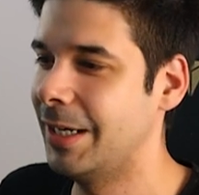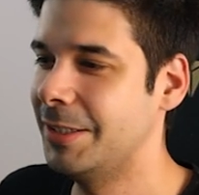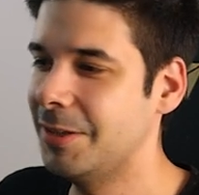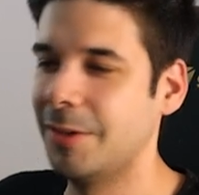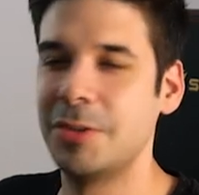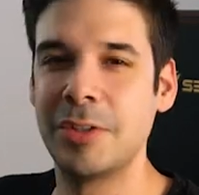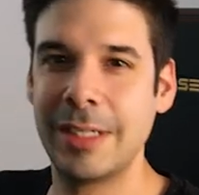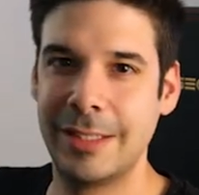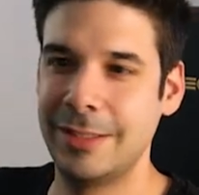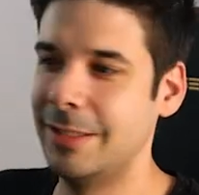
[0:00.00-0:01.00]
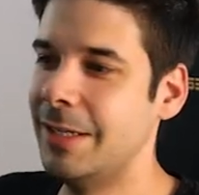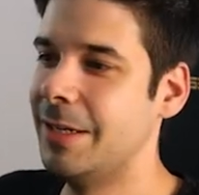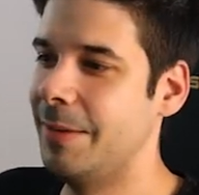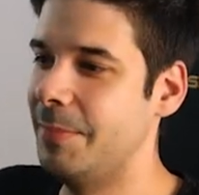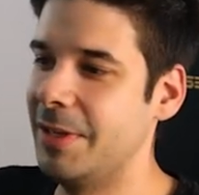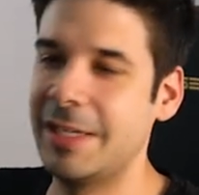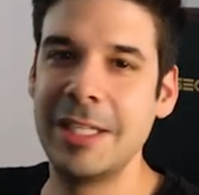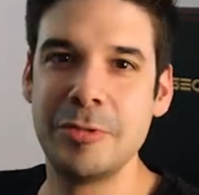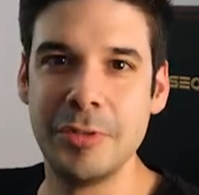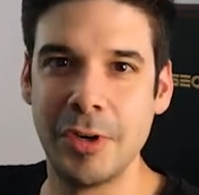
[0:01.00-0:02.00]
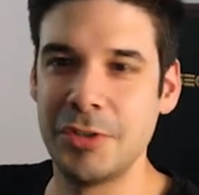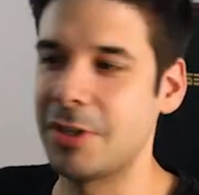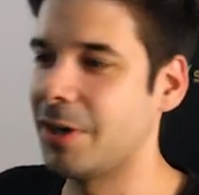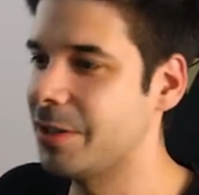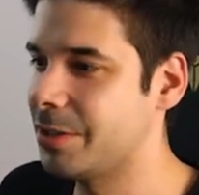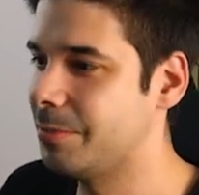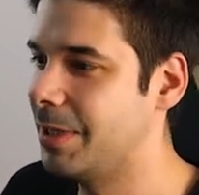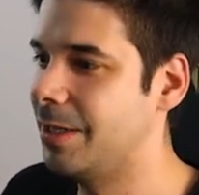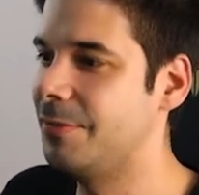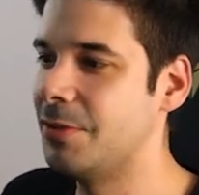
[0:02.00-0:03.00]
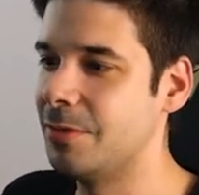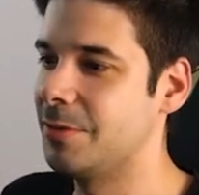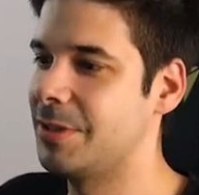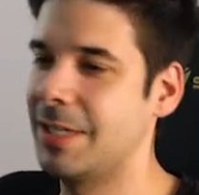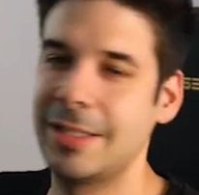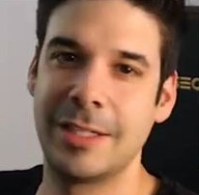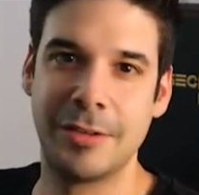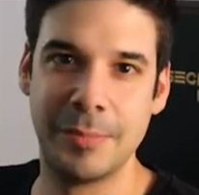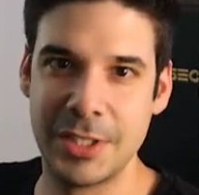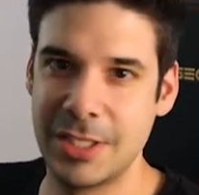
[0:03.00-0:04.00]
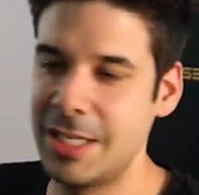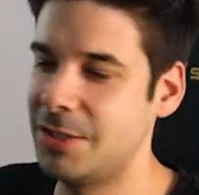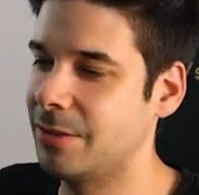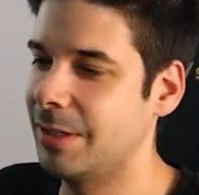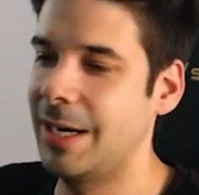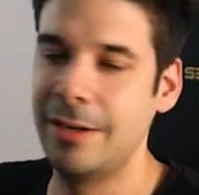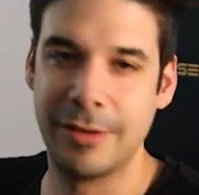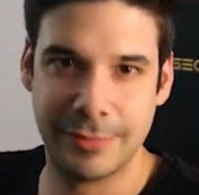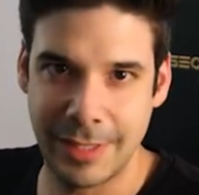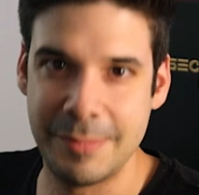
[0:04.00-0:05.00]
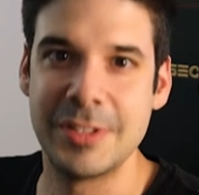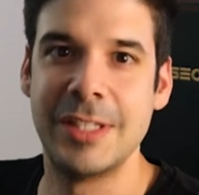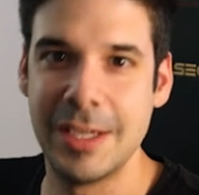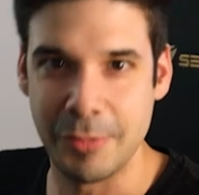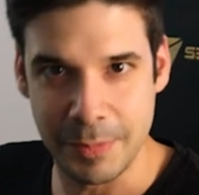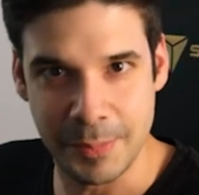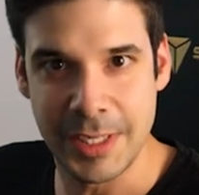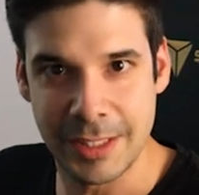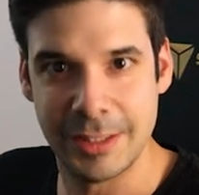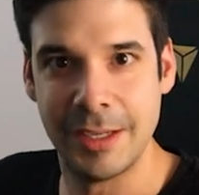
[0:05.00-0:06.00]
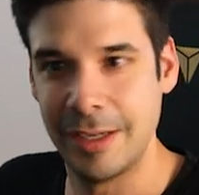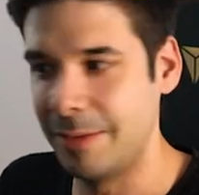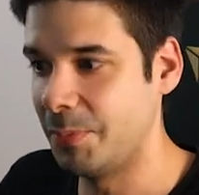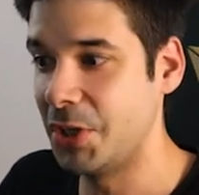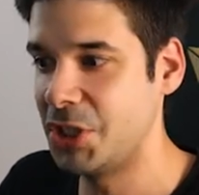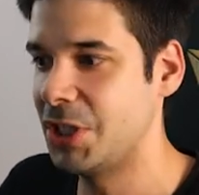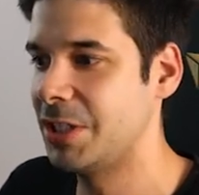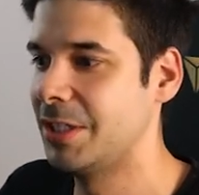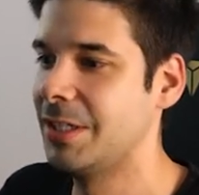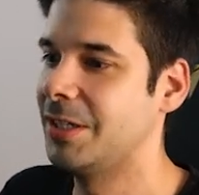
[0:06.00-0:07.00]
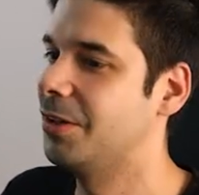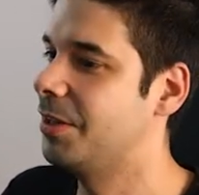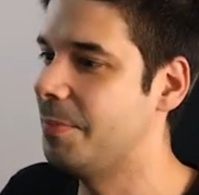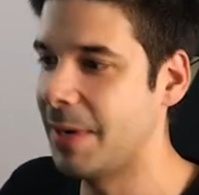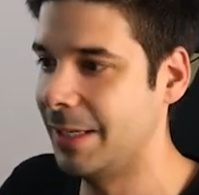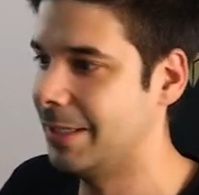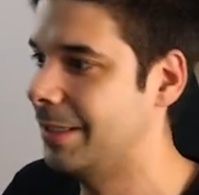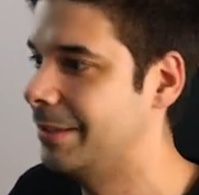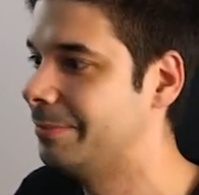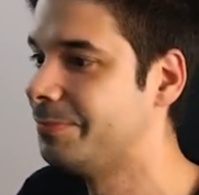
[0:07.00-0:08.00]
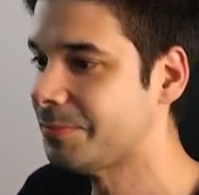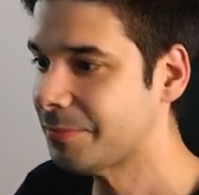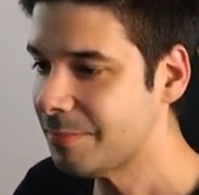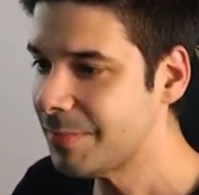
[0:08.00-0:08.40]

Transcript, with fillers: And you know, you can get to know your customer if you start a conversation. A lot of times they repeat the purchase. You know, they buy again.